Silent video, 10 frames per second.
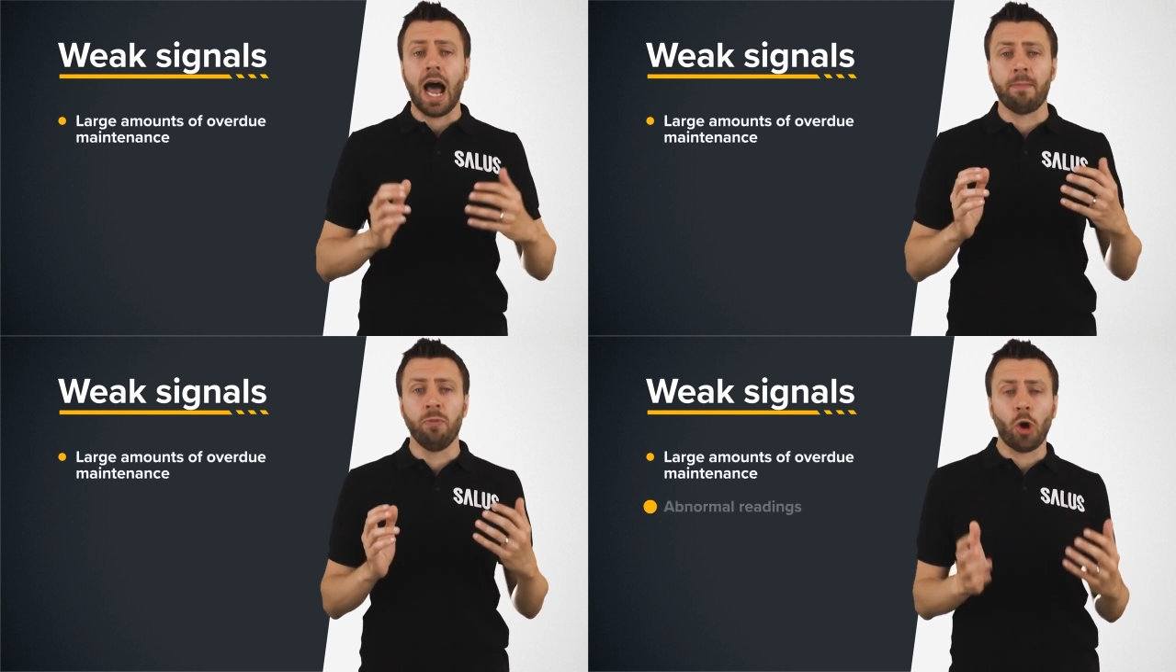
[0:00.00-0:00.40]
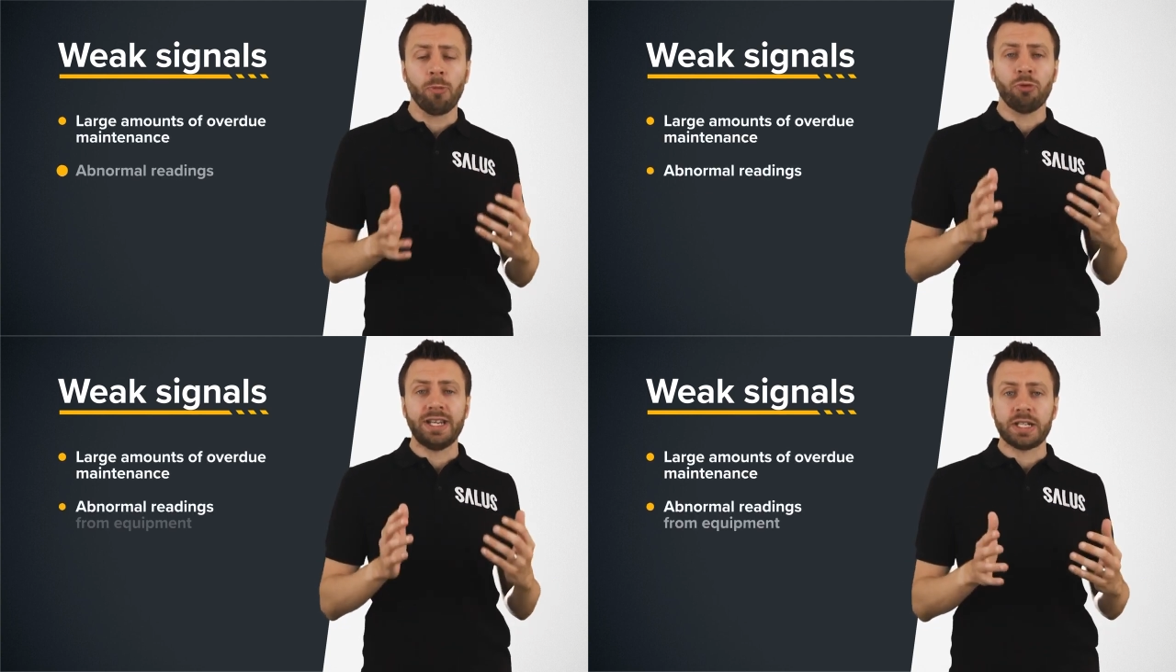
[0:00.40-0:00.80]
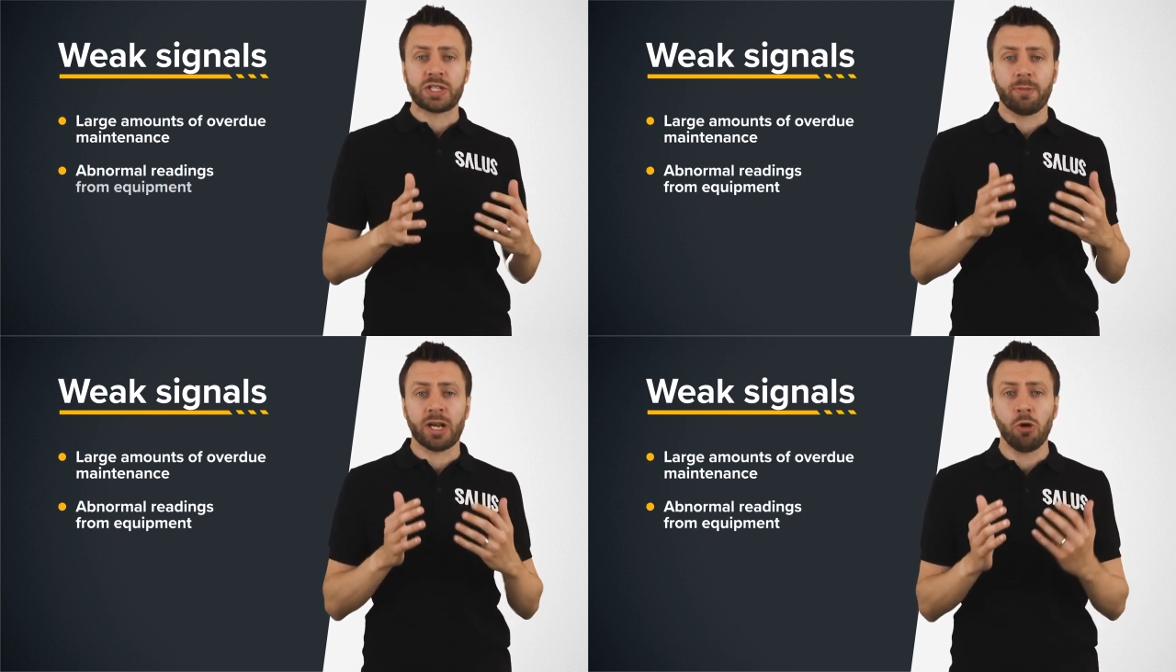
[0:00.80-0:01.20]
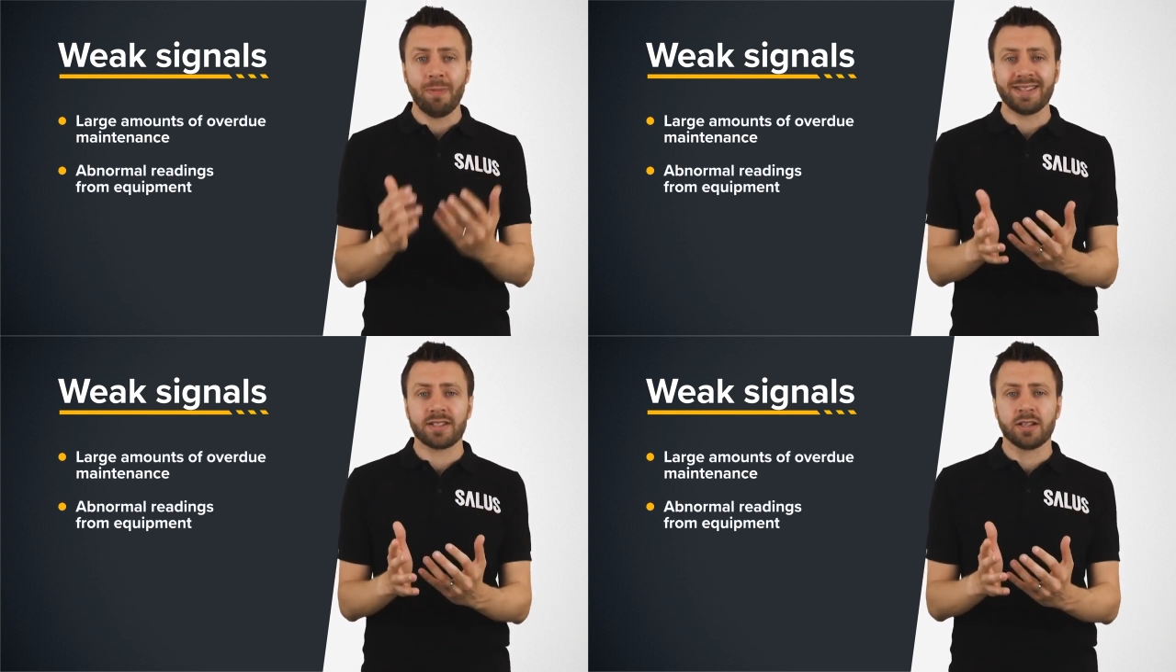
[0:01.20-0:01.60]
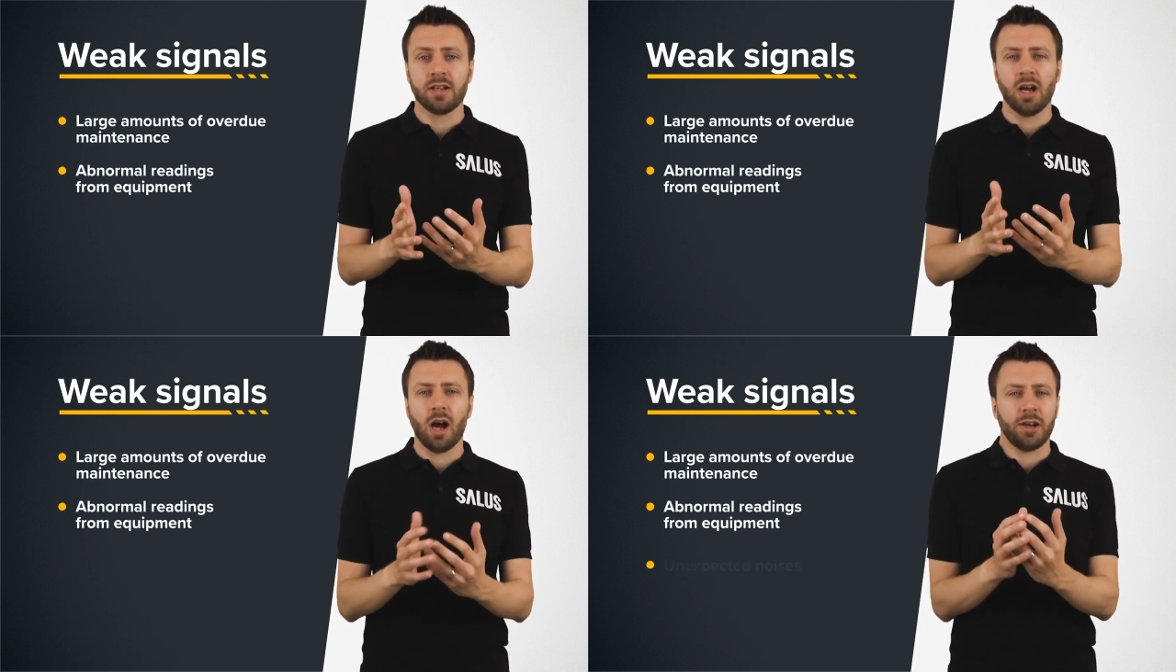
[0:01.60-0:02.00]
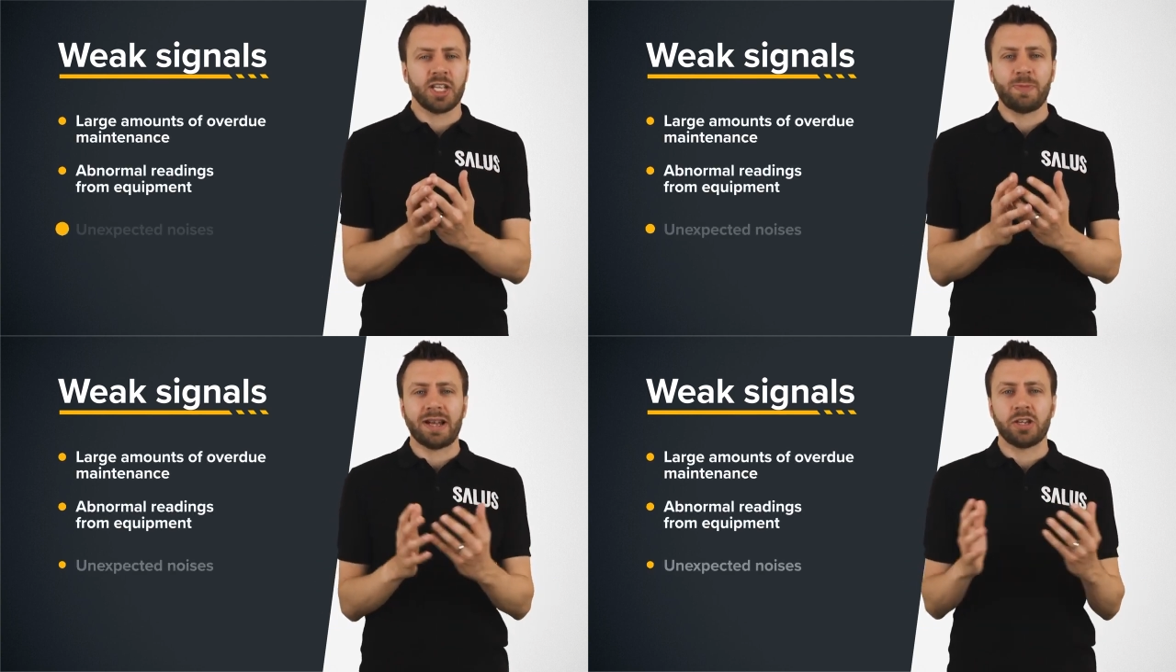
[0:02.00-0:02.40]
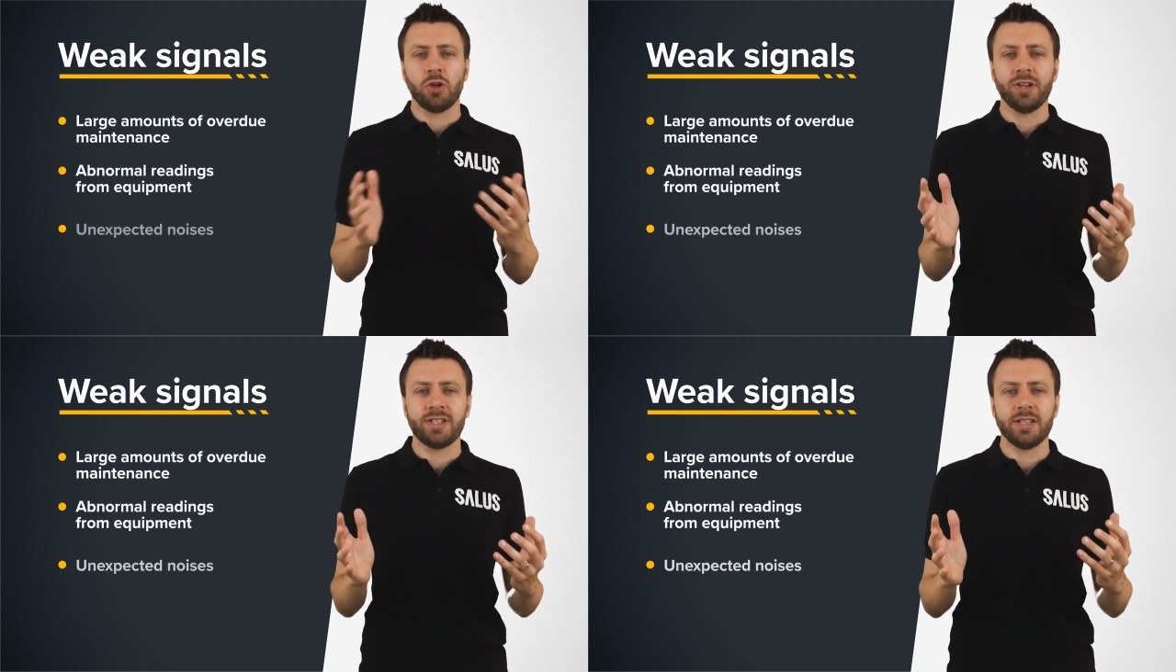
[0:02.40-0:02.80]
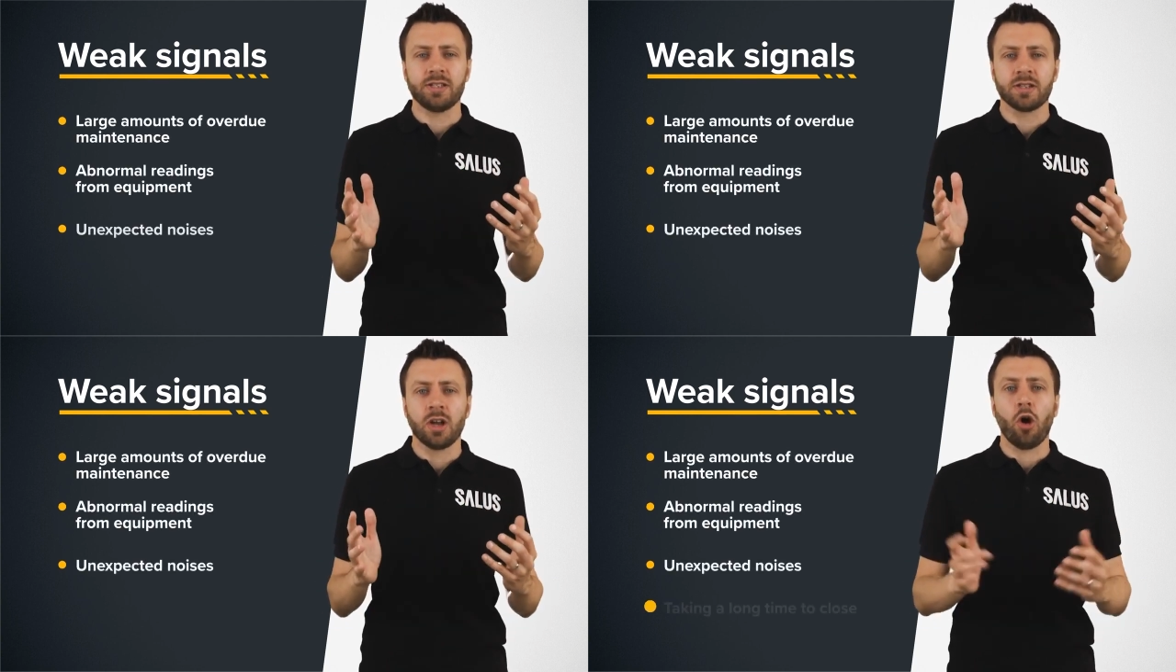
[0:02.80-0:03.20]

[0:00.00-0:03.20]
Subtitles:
abnormal readings from equipment, unexpected noises,